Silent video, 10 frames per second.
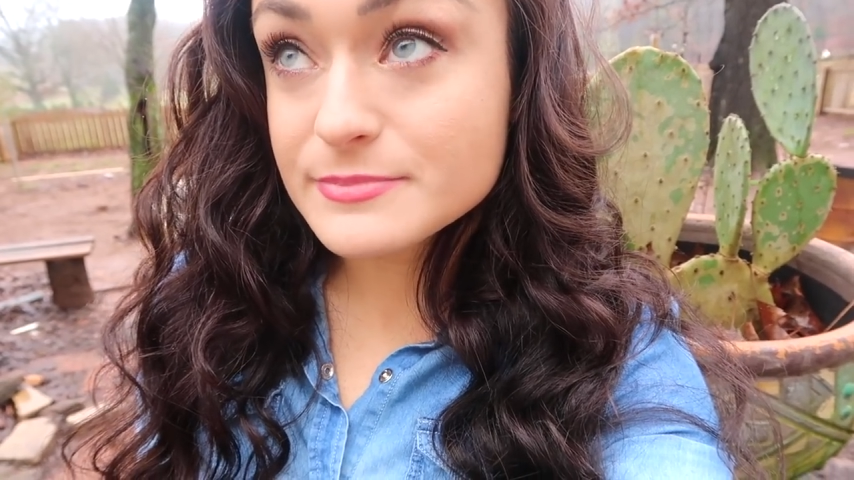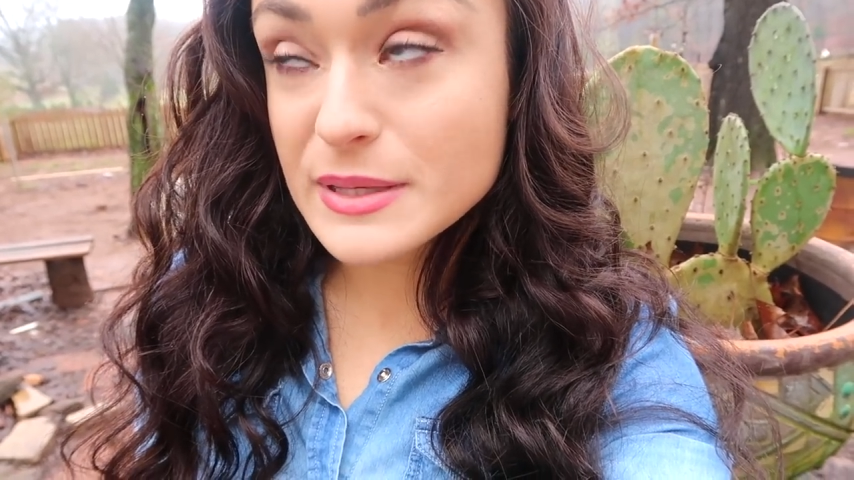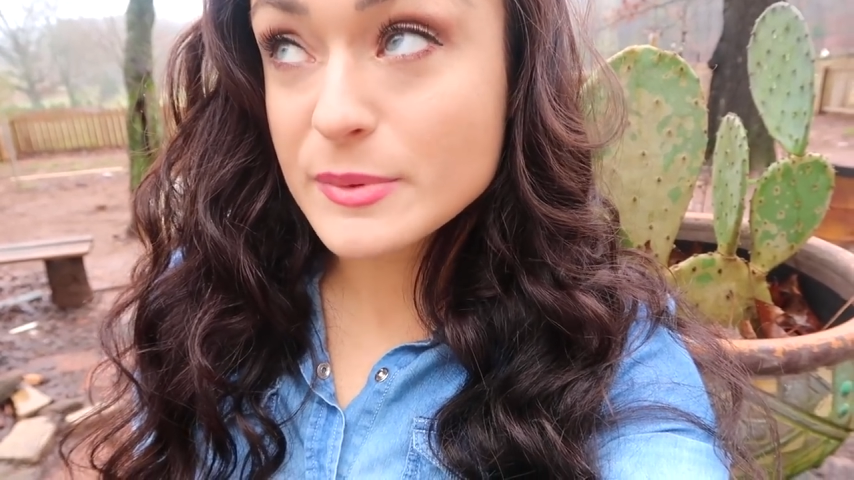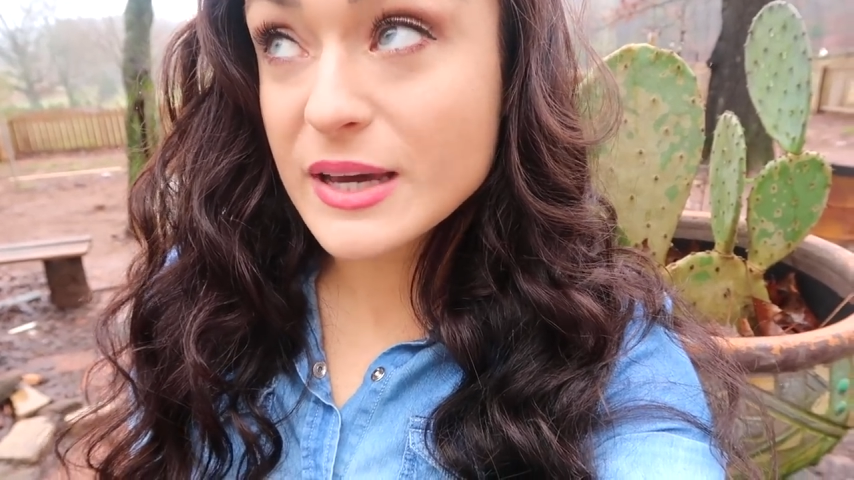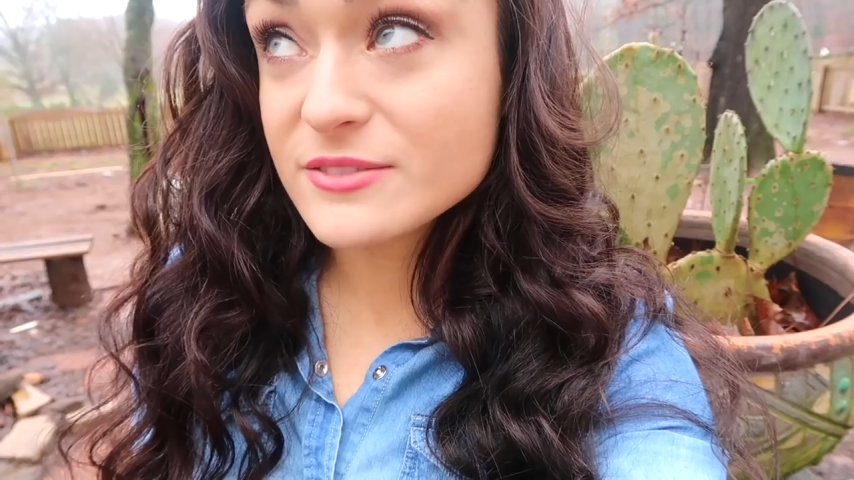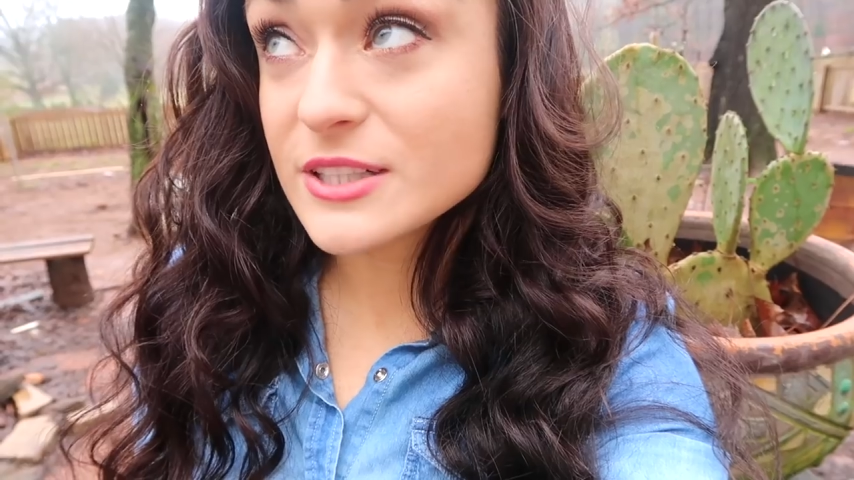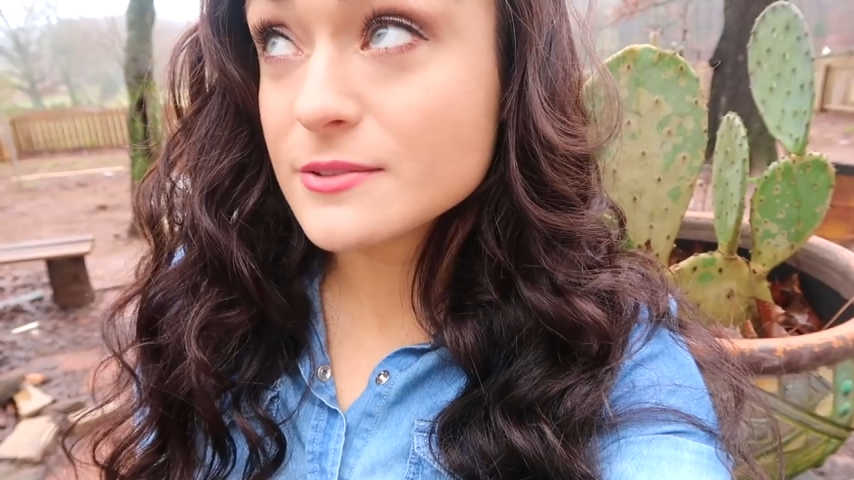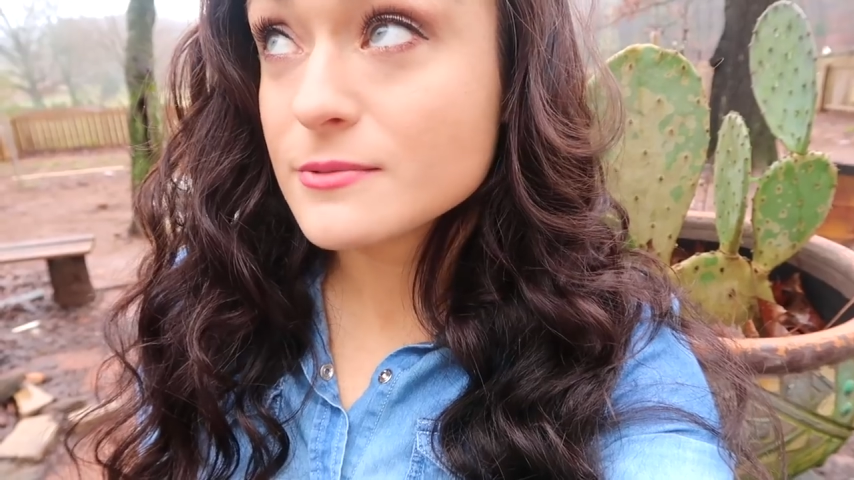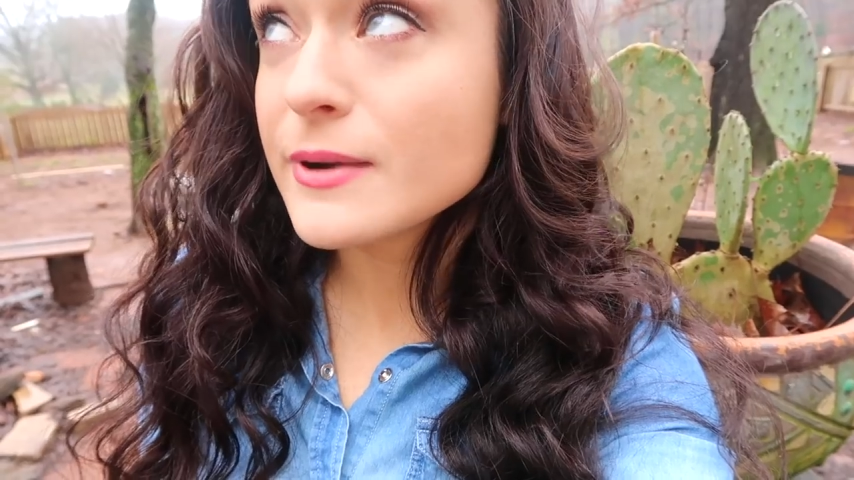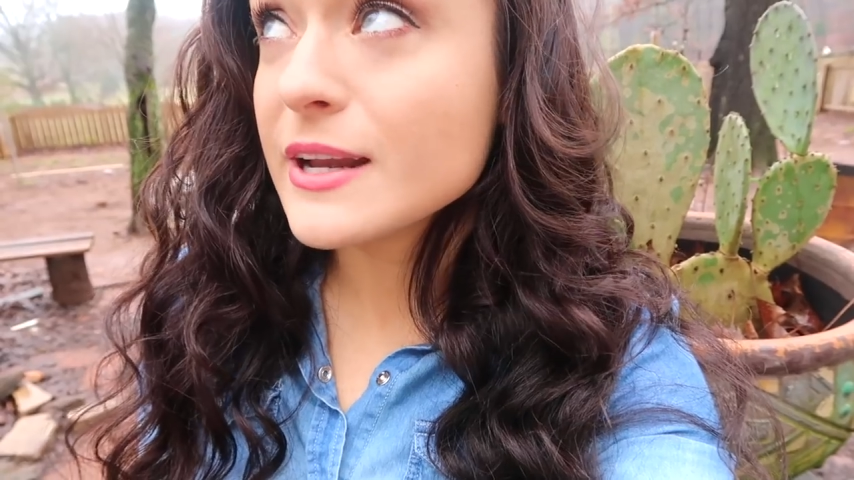Maybe ever.
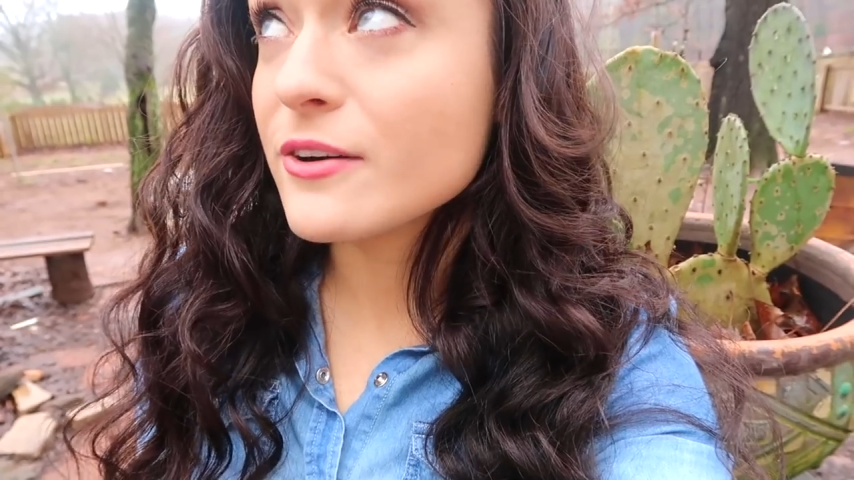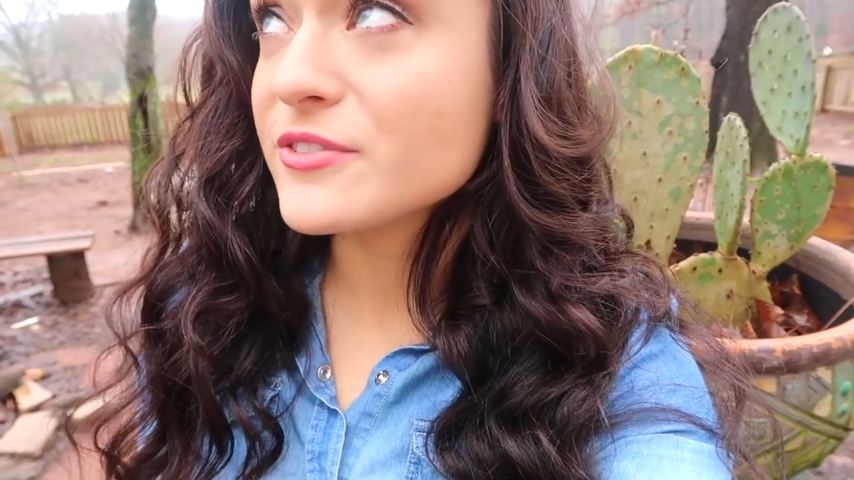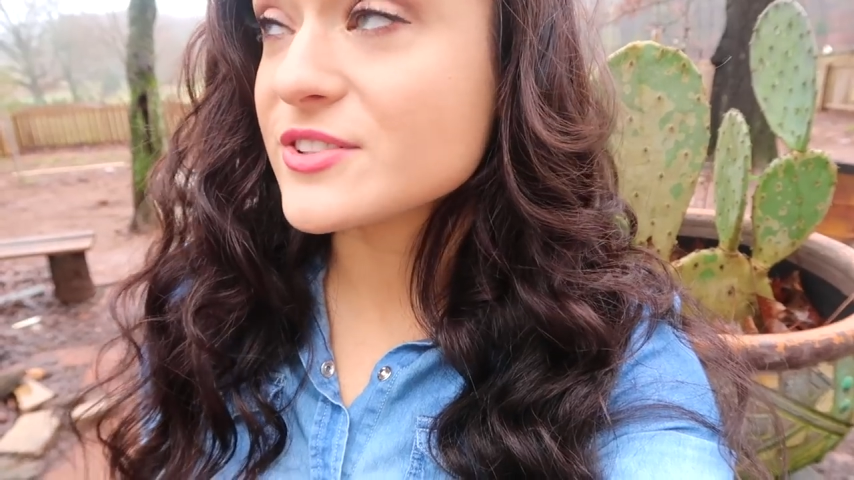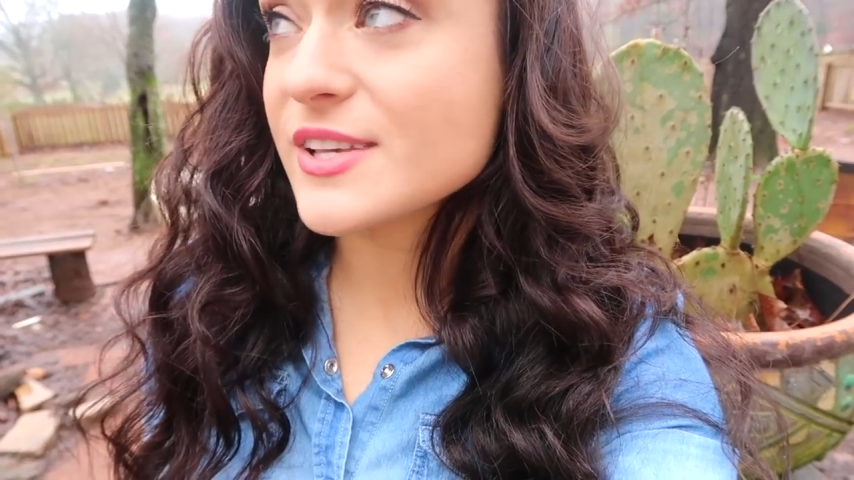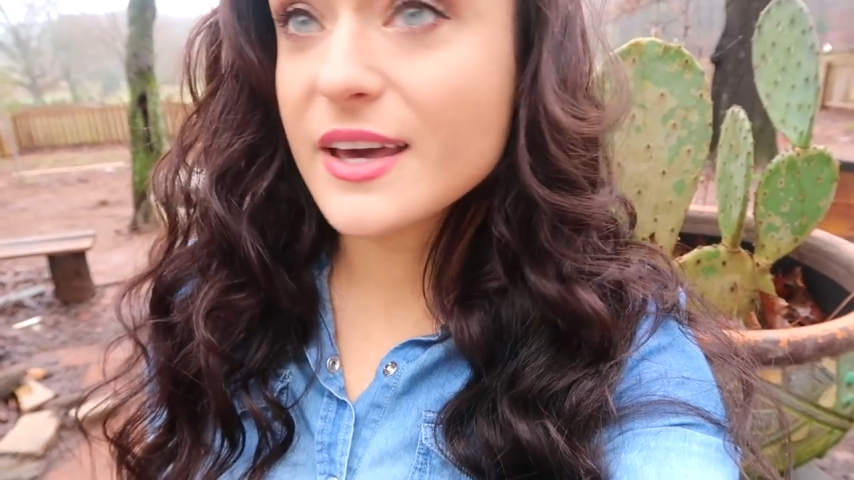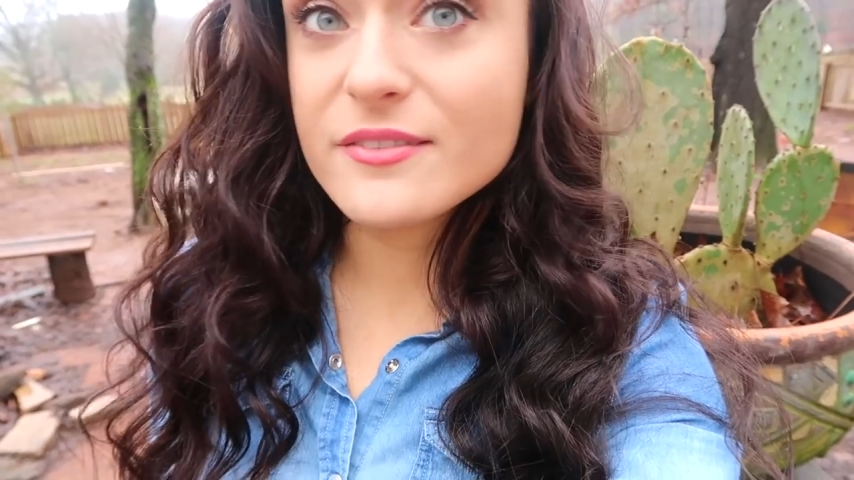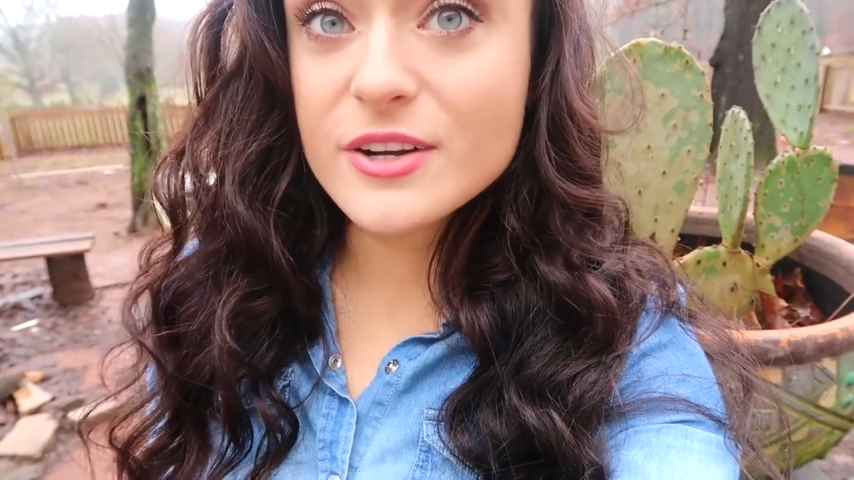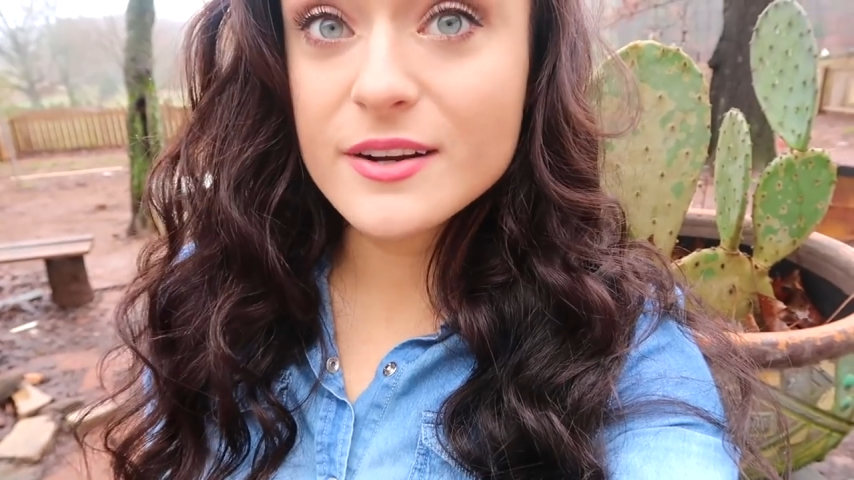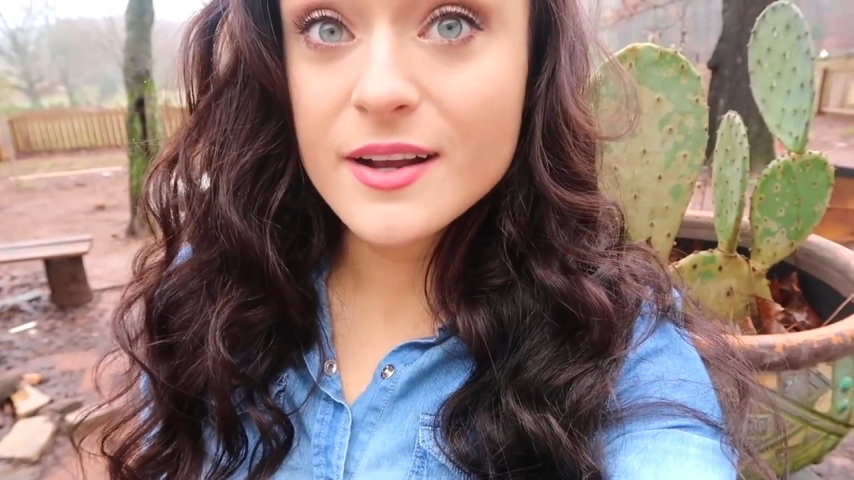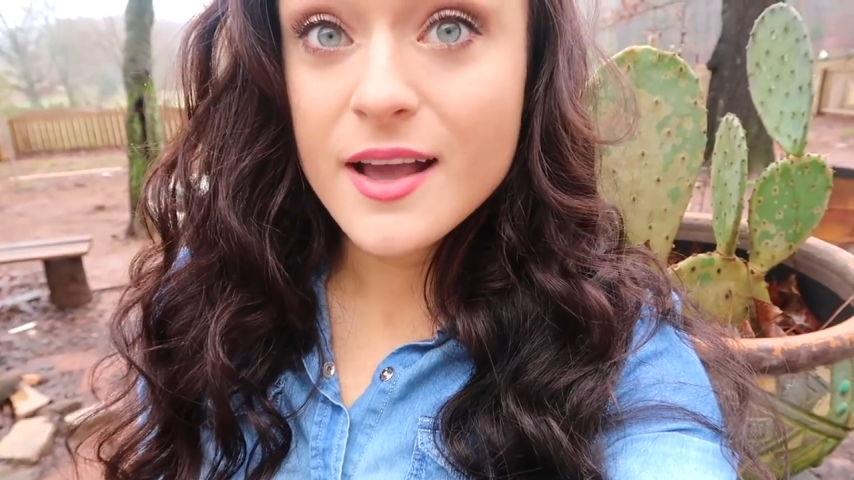Right now it feels like
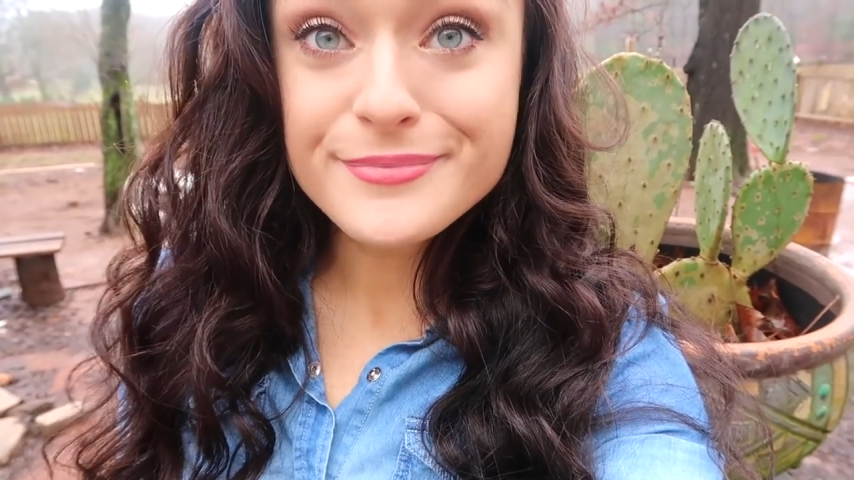ever.